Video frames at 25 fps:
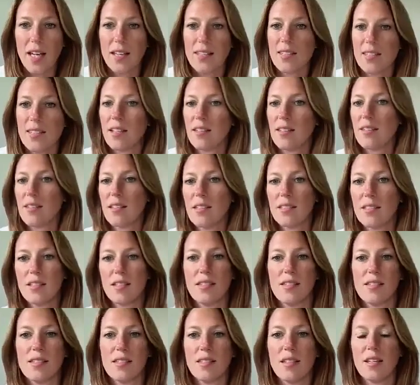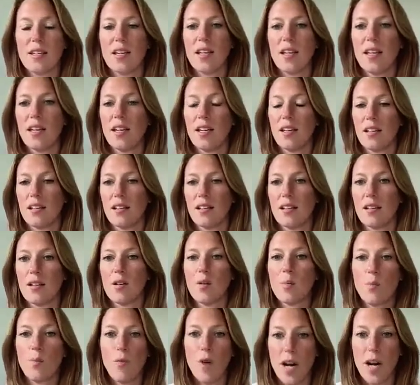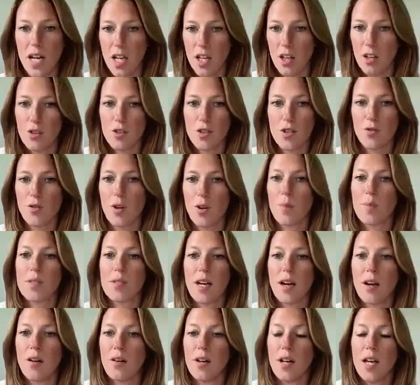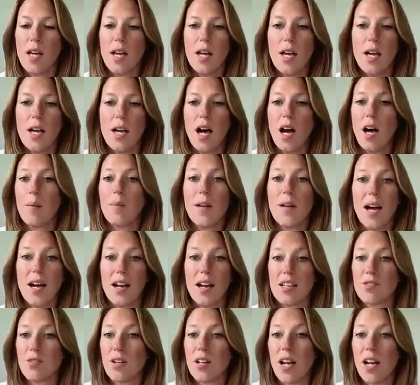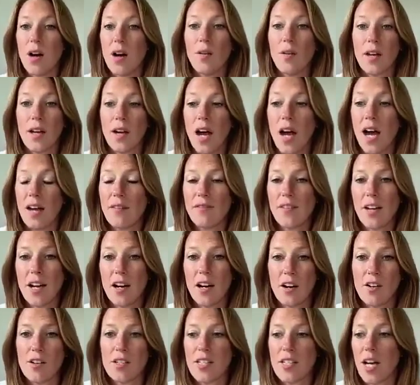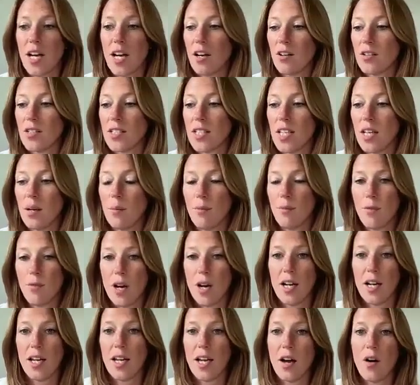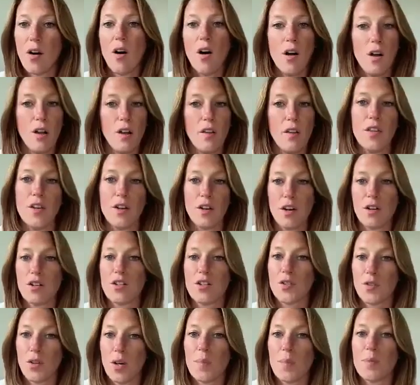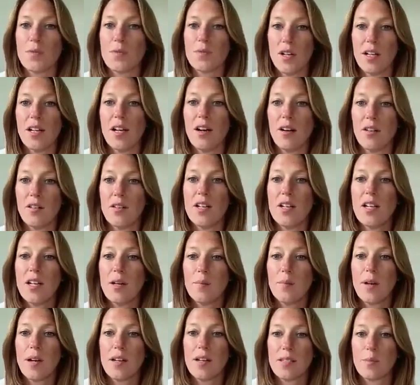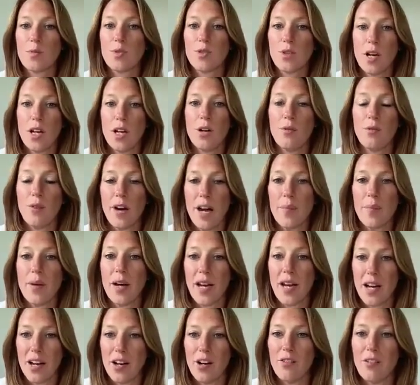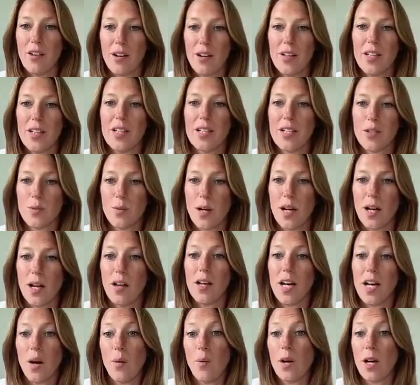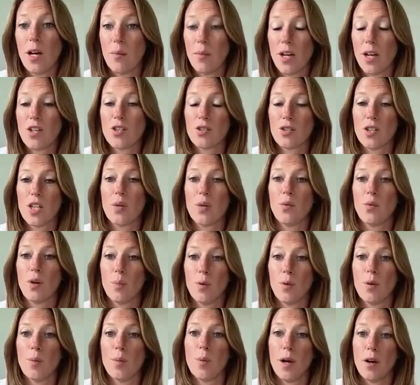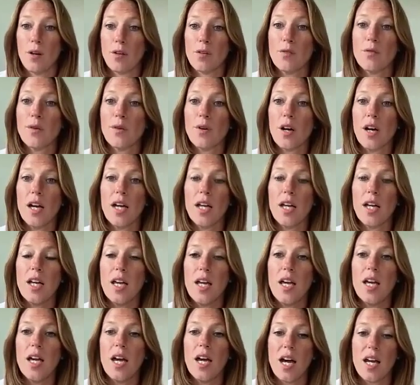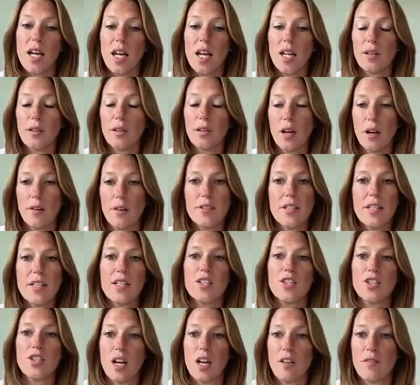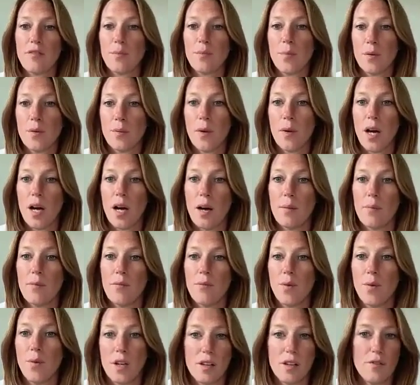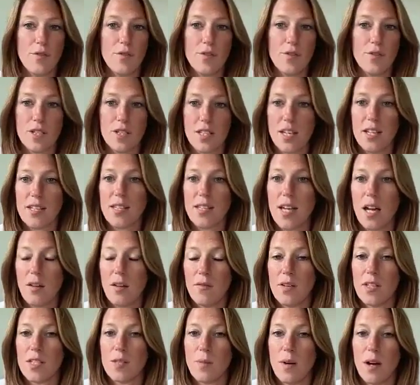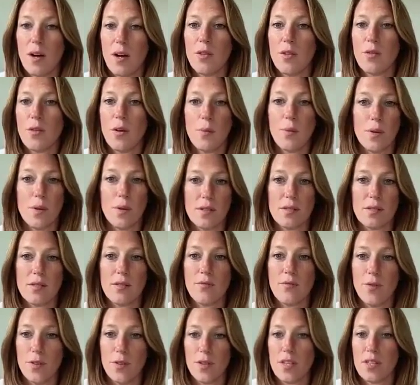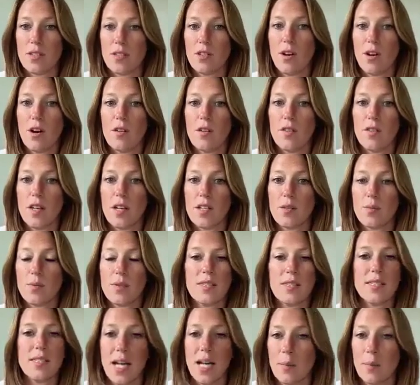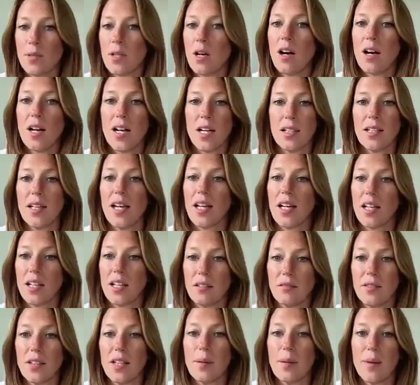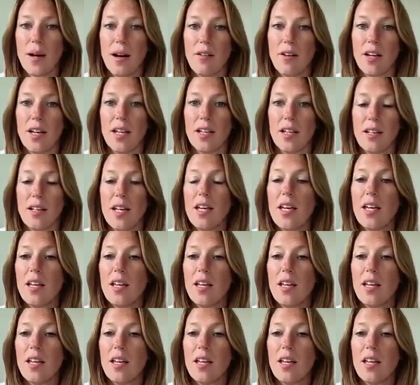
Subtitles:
It's consistency in writing your scripts out. I'll be honest right now, like I've got our entire team writing out all the NAR scripts right now because I'm trying to wrap my head around it as well. And I want to make sure that we're prepared for it. And I love that Jeff, one of the first things out of his mouth was for these NAR things was stop talking negatively about it.